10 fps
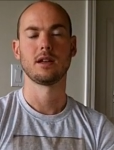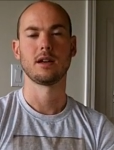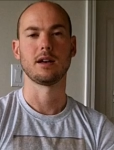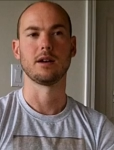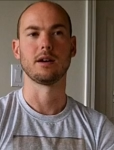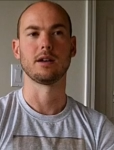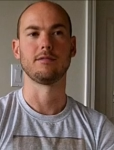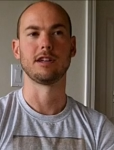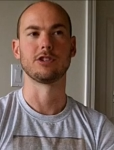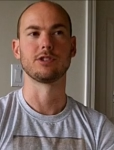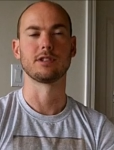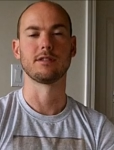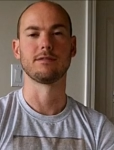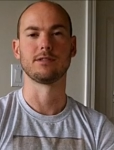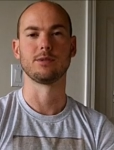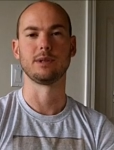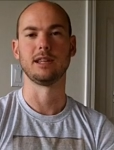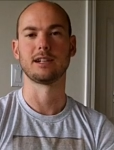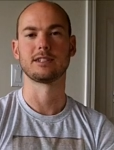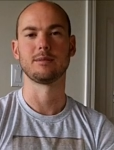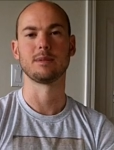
Adventures of the Reluctant